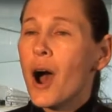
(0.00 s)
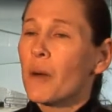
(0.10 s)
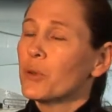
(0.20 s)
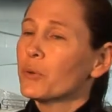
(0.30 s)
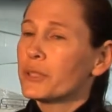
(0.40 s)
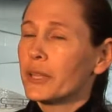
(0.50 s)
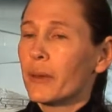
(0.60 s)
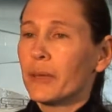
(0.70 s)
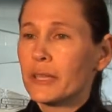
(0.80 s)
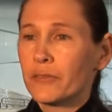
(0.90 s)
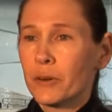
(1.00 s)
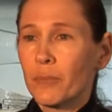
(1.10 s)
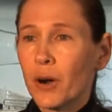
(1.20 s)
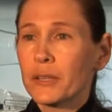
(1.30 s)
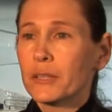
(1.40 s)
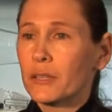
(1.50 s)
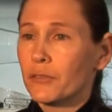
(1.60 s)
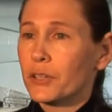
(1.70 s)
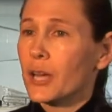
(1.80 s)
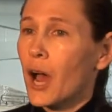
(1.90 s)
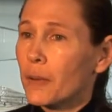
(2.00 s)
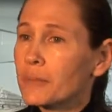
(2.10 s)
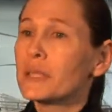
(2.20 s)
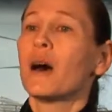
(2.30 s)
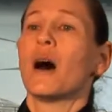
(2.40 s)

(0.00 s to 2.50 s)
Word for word: Um, you will see them at different parts and different times.